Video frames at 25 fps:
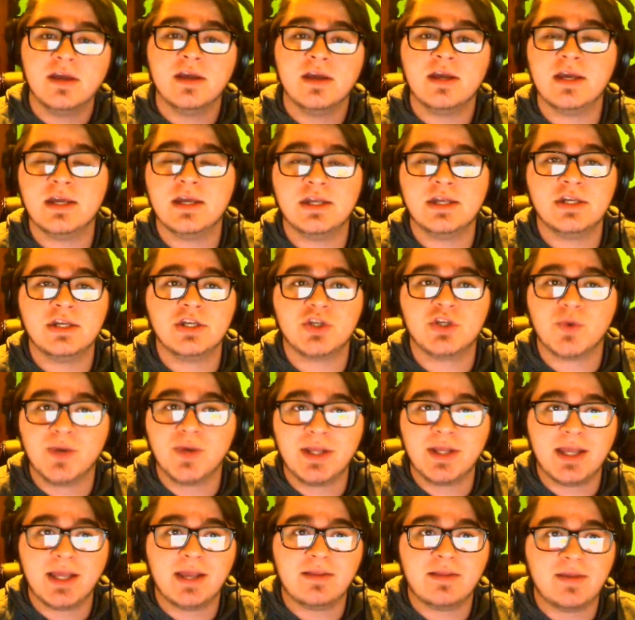in
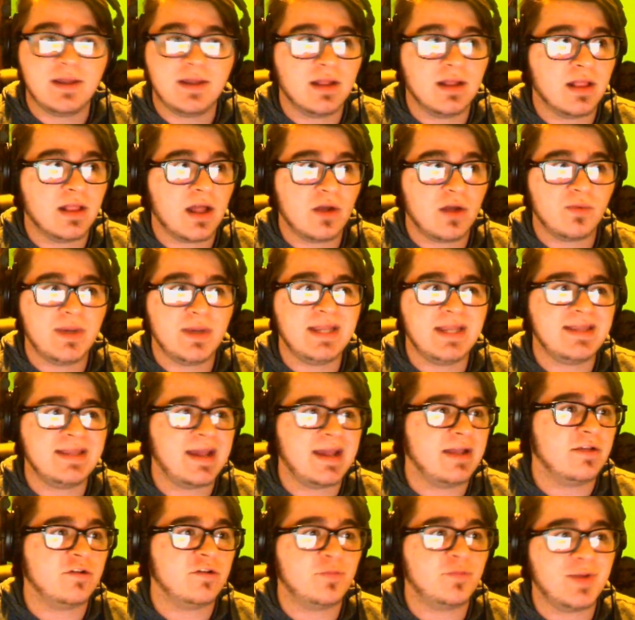2018, a lot of
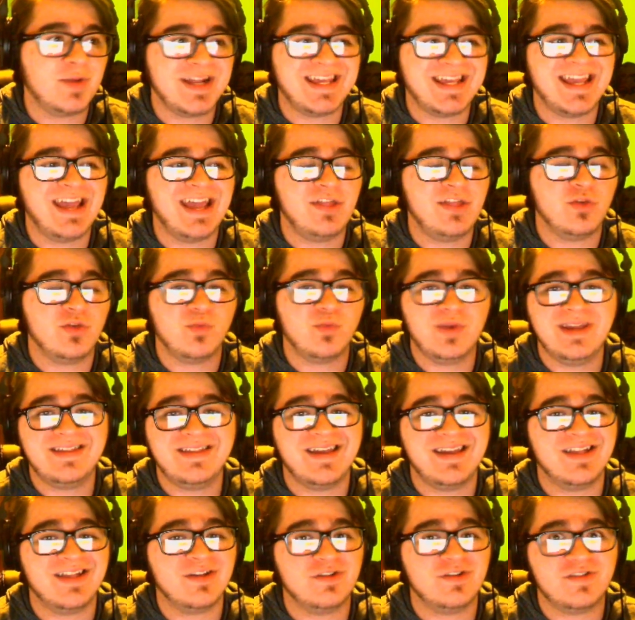retailers, but again, the
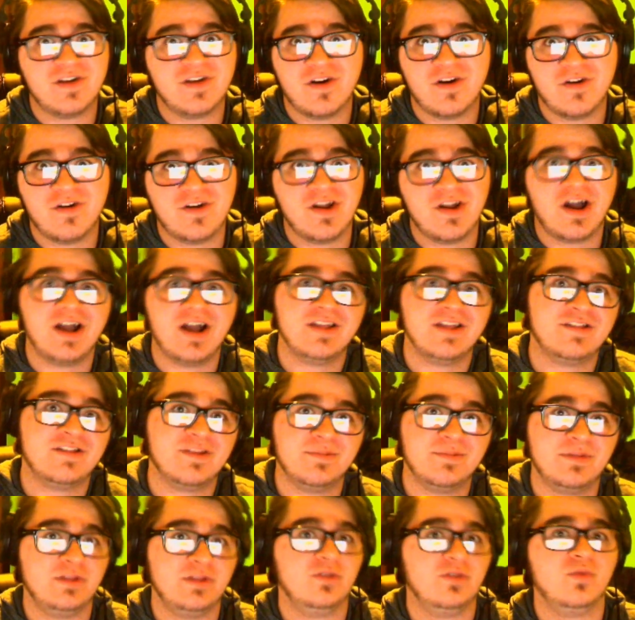retailers are not
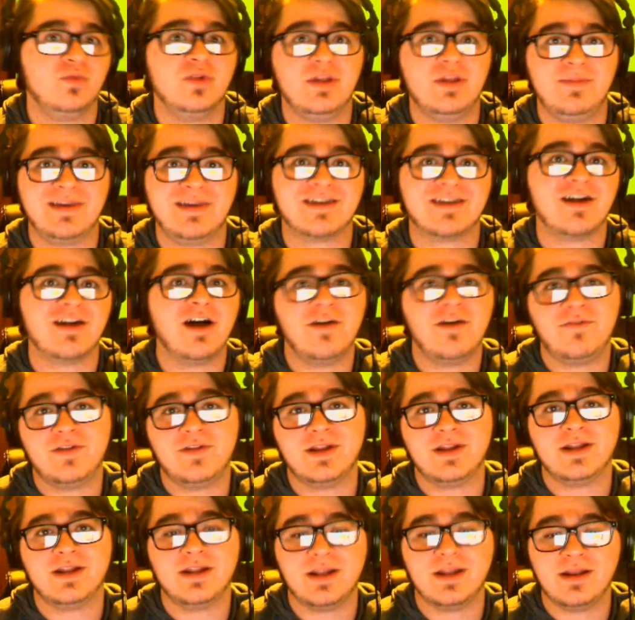something to really be
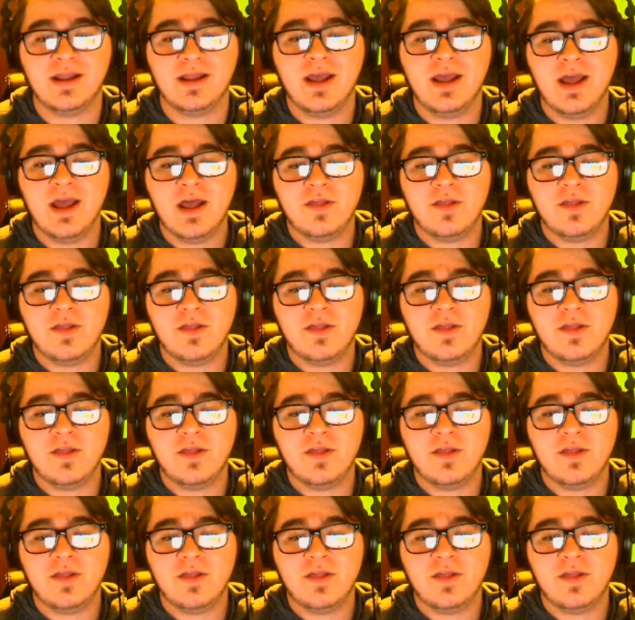confident in.